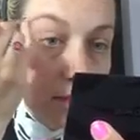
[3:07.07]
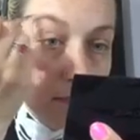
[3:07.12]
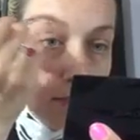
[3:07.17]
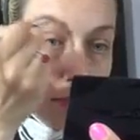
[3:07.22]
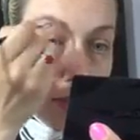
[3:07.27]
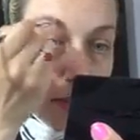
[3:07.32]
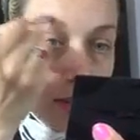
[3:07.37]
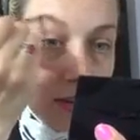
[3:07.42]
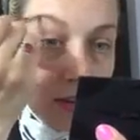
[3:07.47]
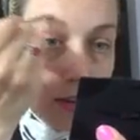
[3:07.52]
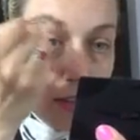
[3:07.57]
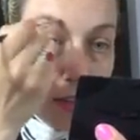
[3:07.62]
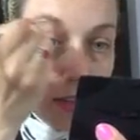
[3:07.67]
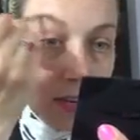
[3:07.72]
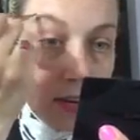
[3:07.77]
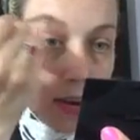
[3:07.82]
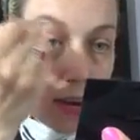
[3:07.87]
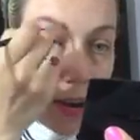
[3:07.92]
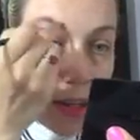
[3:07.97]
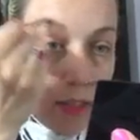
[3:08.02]
My girl
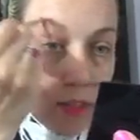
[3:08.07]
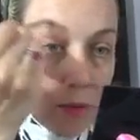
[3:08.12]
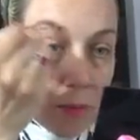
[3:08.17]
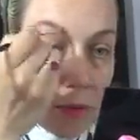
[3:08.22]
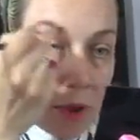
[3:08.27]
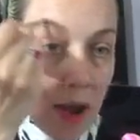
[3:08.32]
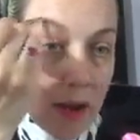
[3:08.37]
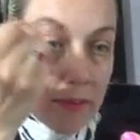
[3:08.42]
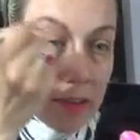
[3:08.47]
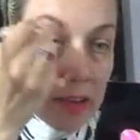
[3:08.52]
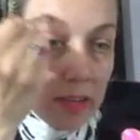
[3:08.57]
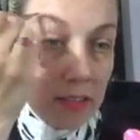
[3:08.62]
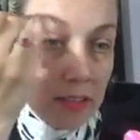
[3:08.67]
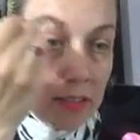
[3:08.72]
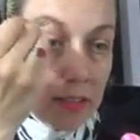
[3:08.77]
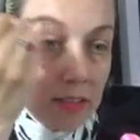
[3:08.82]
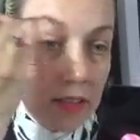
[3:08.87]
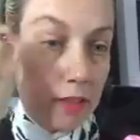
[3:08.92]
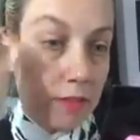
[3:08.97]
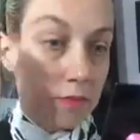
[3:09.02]
in another
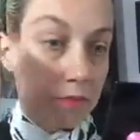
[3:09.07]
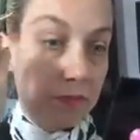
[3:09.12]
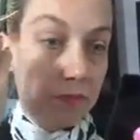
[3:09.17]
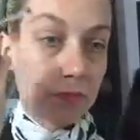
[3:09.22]
province.